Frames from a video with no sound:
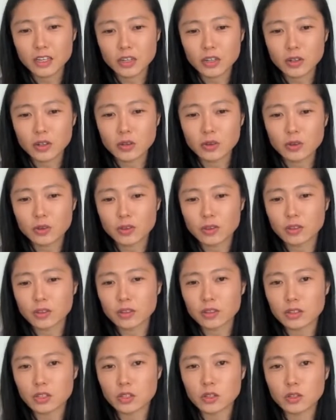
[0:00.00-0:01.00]
you know,
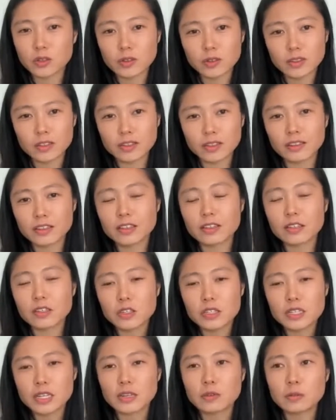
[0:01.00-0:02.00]

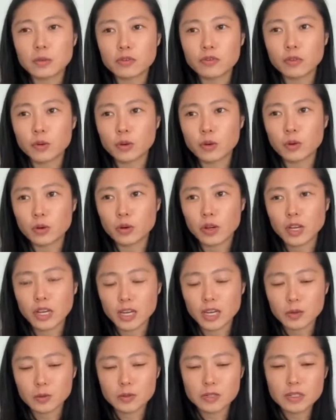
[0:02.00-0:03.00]
you said before
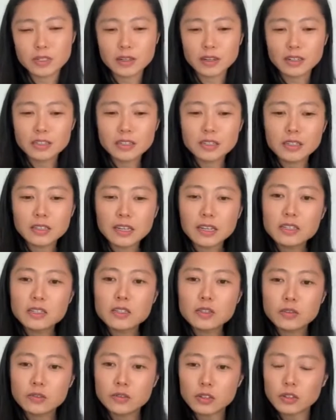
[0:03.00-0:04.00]
we started the
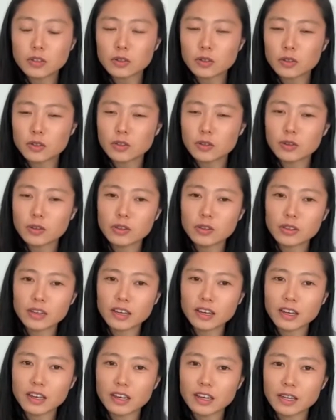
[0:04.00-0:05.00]
interview
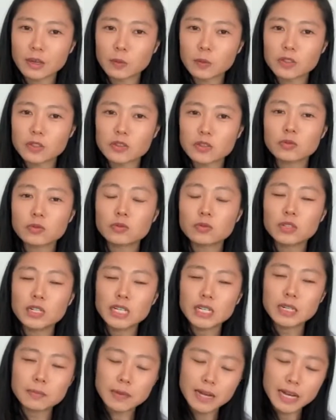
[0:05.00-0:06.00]
that it was a
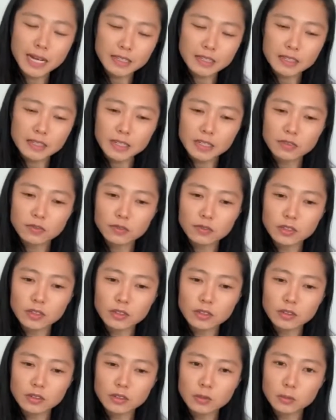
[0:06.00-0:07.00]
really bad day for
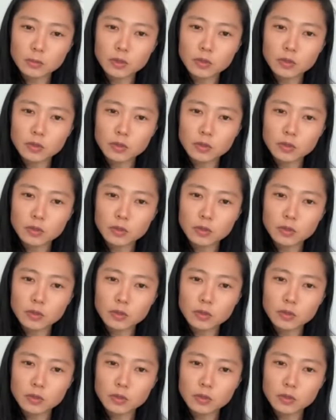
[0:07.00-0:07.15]
you,